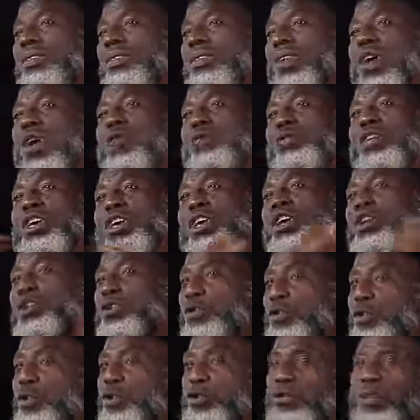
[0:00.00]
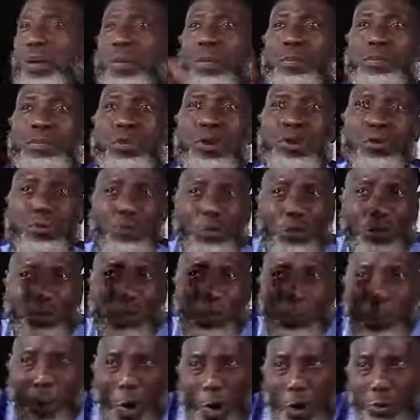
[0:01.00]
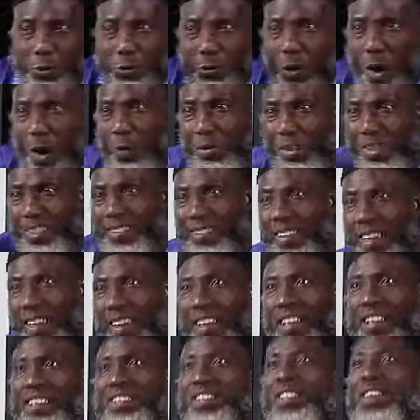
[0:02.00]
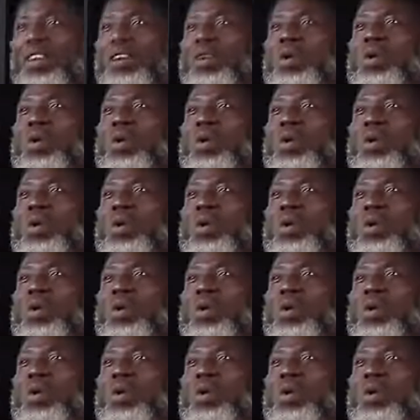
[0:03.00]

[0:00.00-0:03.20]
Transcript: of taking the goods, but from the point of the seller's